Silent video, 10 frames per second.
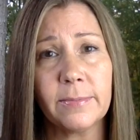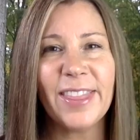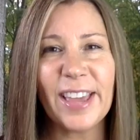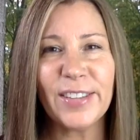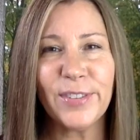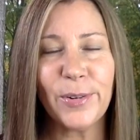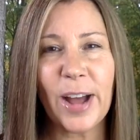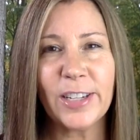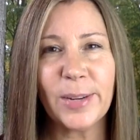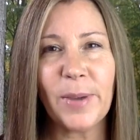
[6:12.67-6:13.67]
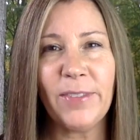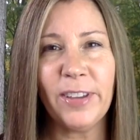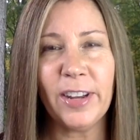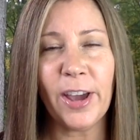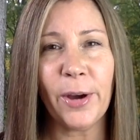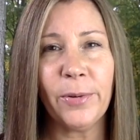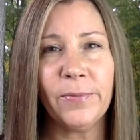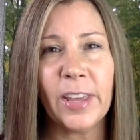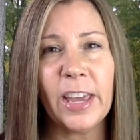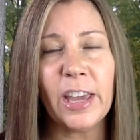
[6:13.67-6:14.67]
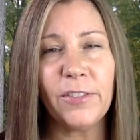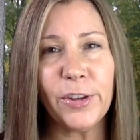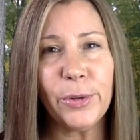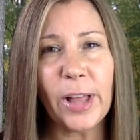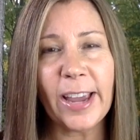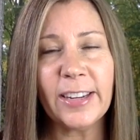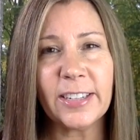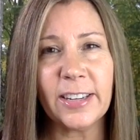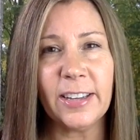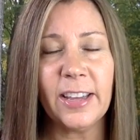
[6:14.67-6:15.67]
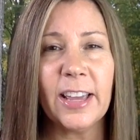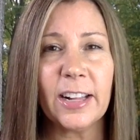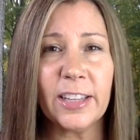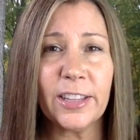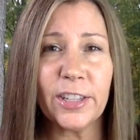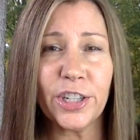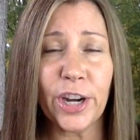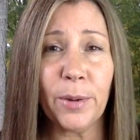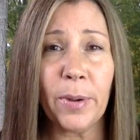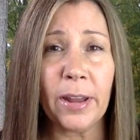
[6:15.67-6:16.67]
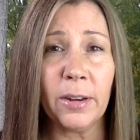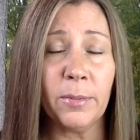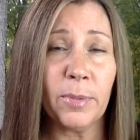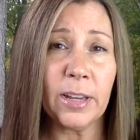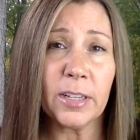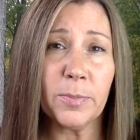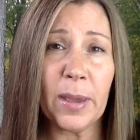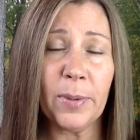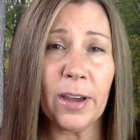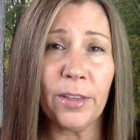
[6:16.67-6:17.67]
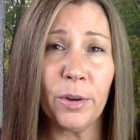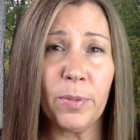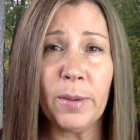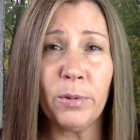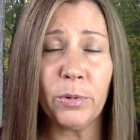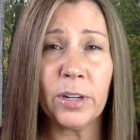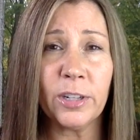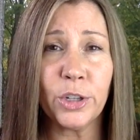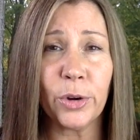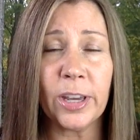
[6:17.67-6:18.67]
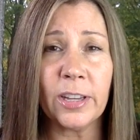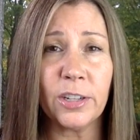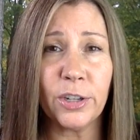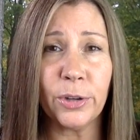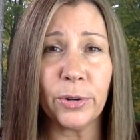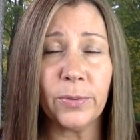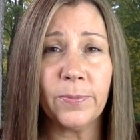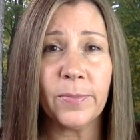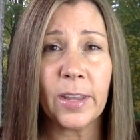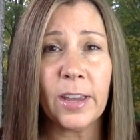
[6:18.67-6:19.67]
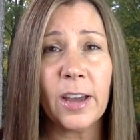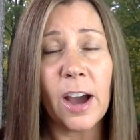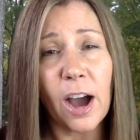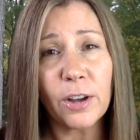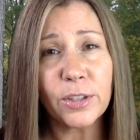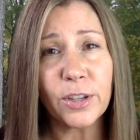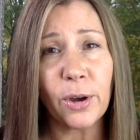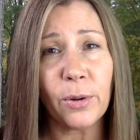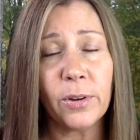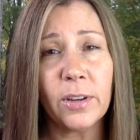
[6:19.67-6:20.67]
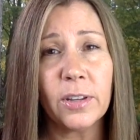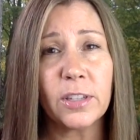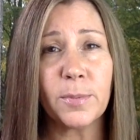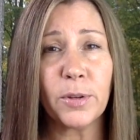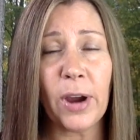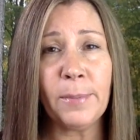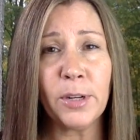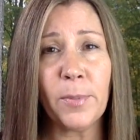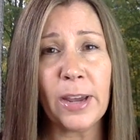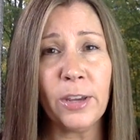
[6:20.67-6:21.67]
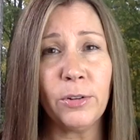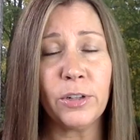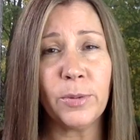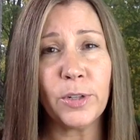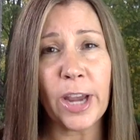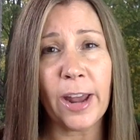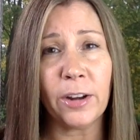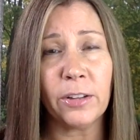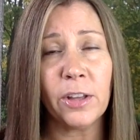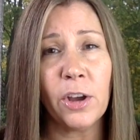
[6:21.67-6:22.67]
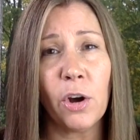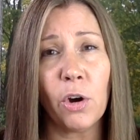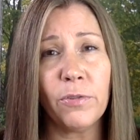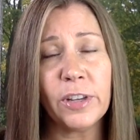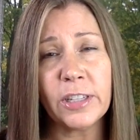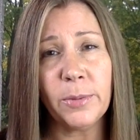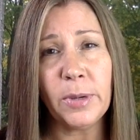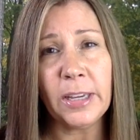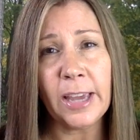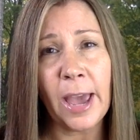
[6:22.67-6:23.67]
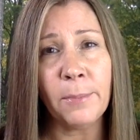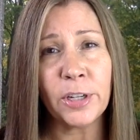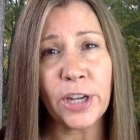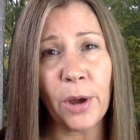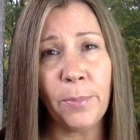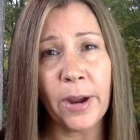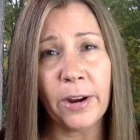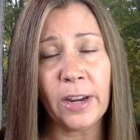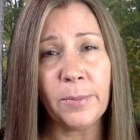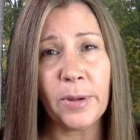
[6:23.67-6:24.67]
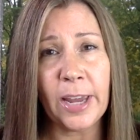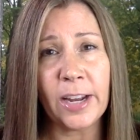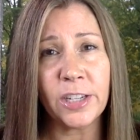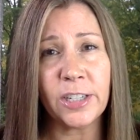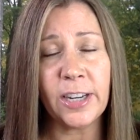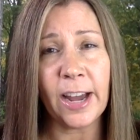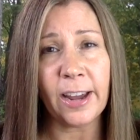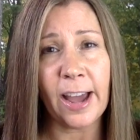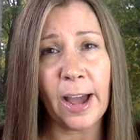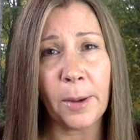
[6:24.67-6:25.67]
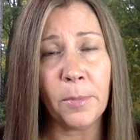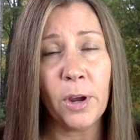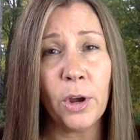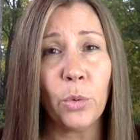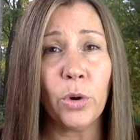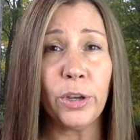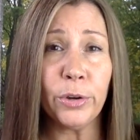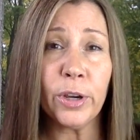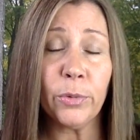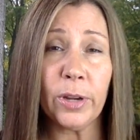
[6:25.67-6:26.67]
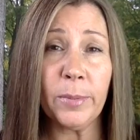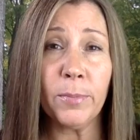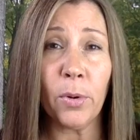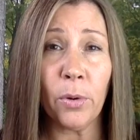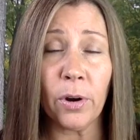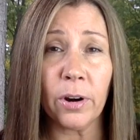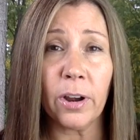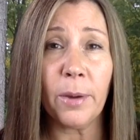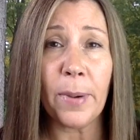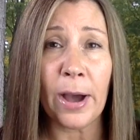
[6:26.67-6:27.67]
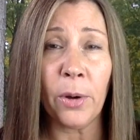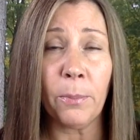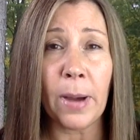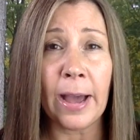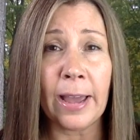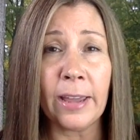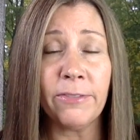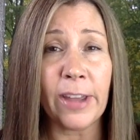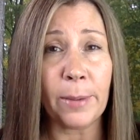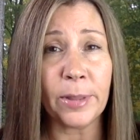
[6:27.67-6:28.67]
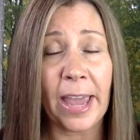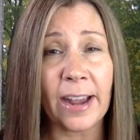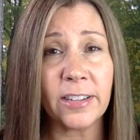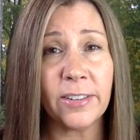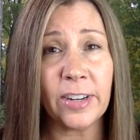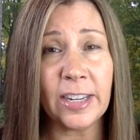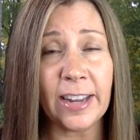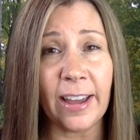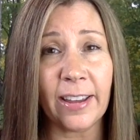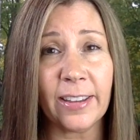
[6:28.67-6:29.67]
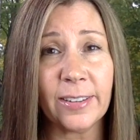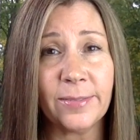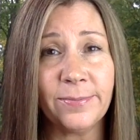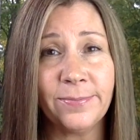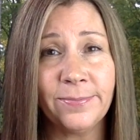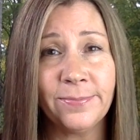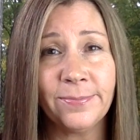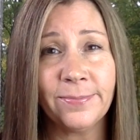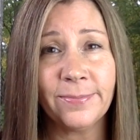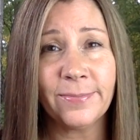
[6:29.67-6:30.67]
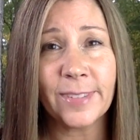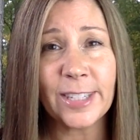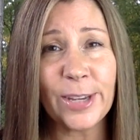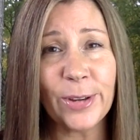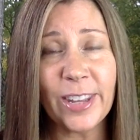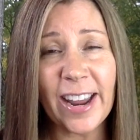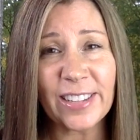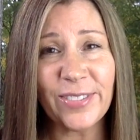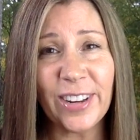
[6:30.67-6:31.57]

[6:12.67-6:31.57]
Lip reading: Thanks for watching my video. If you liked it, click the share button because maybe other people would enjoy it too. Also, subscribe to my YouTube channel or visit me at michelleberryphd.com where you can read more about my family activity deck. See you in the next